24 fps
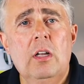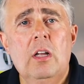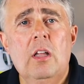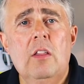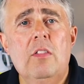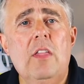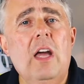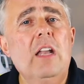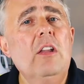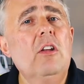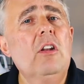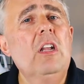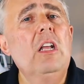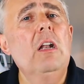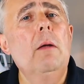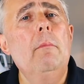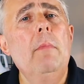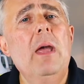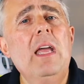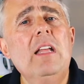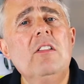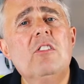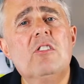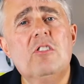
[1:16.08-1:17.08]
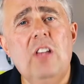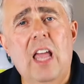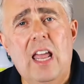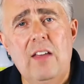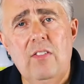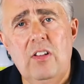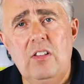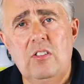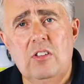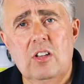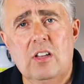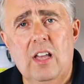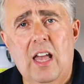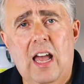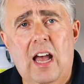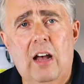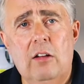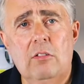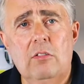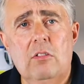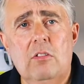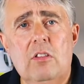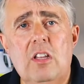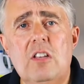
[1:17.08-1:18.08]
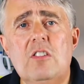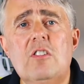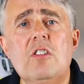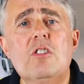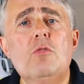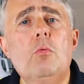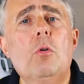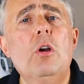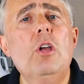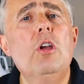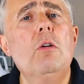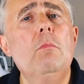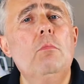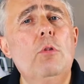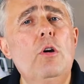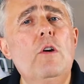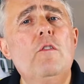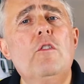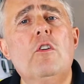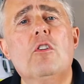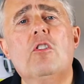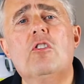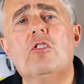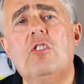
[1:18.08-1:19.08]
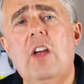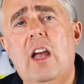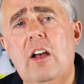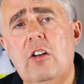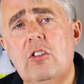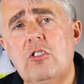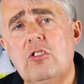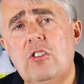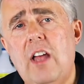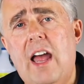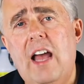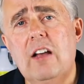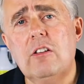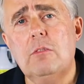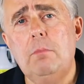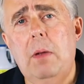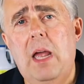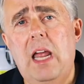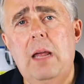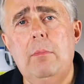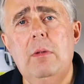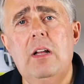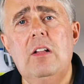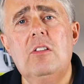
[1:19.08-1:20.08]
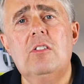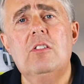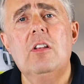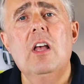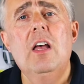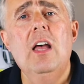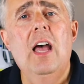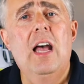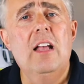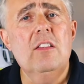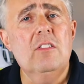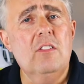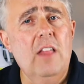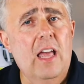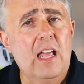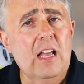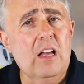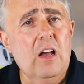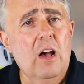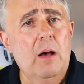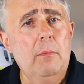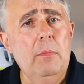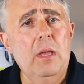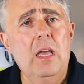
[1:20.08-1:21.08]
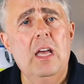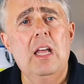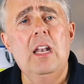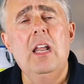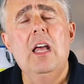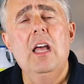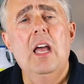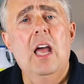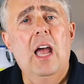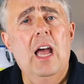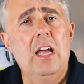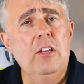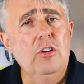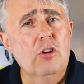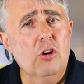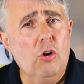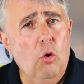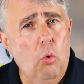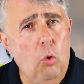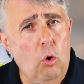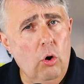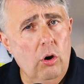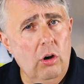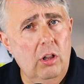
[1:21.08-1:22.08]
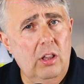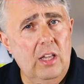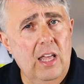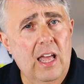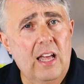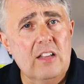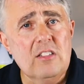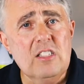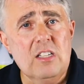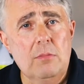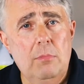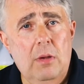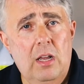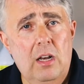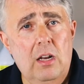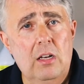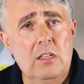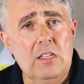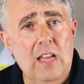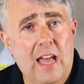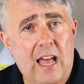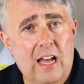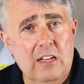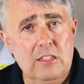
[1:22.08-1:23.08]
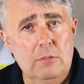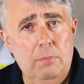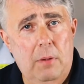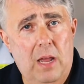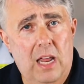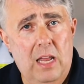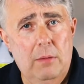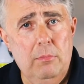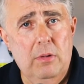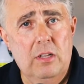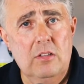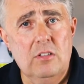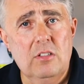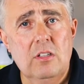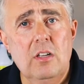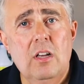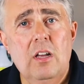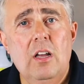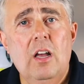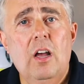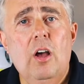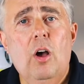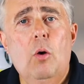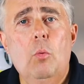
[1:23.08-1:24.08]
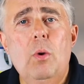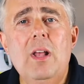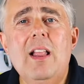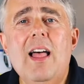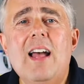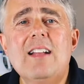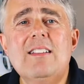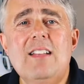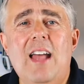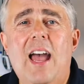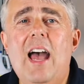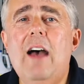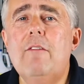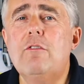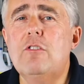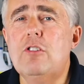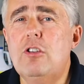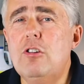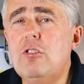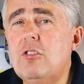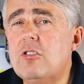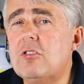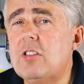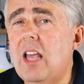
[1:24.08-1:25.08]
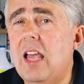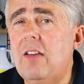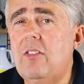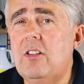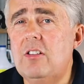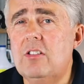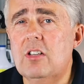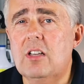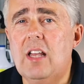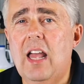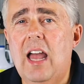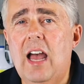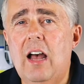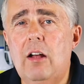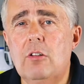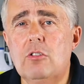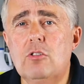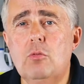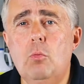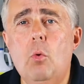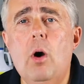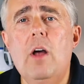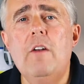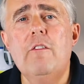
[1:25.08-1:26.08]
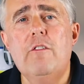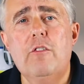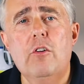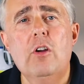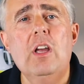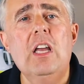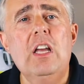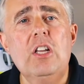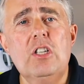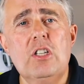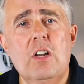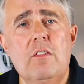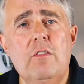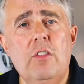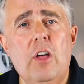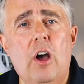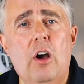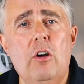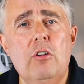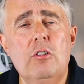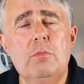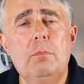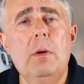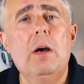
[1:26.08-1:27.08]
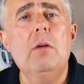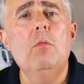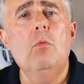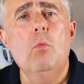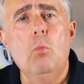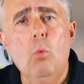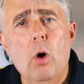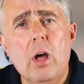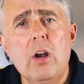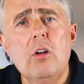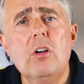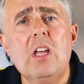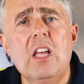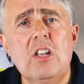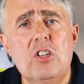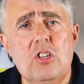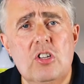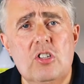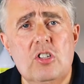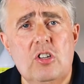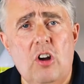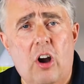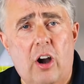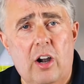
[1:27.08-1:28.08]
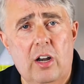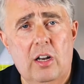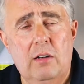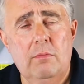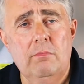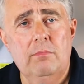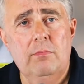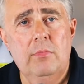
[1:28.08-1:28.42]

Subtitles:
Then you need a main savings account. This is where you move your sales tax payments as they come in and your quarterly estimated tax payments. We like to have 2 savings accounts, 1 for each of those, but 1 will get you started.